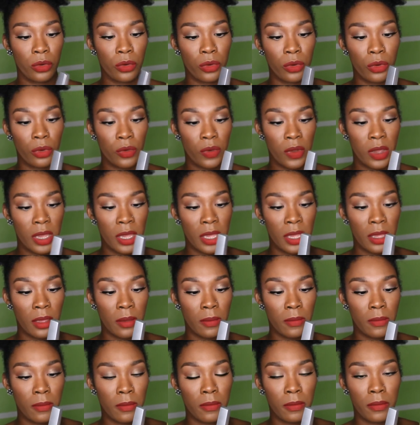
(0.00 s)

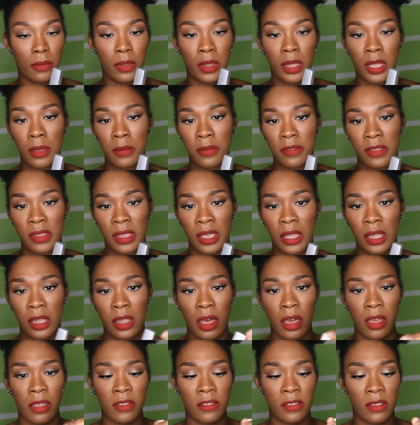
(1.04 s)
cream lipstick
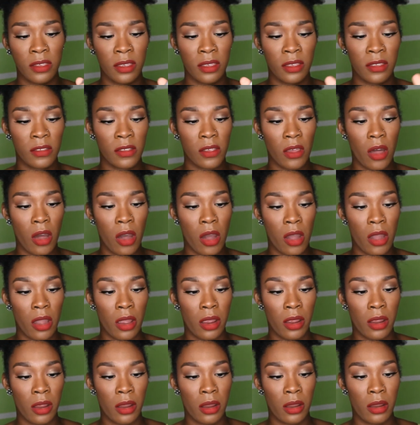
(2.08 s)
glosses
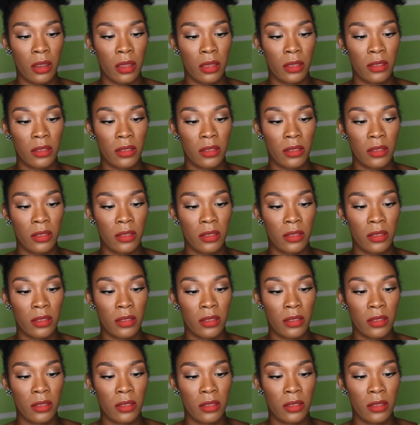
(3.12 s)
are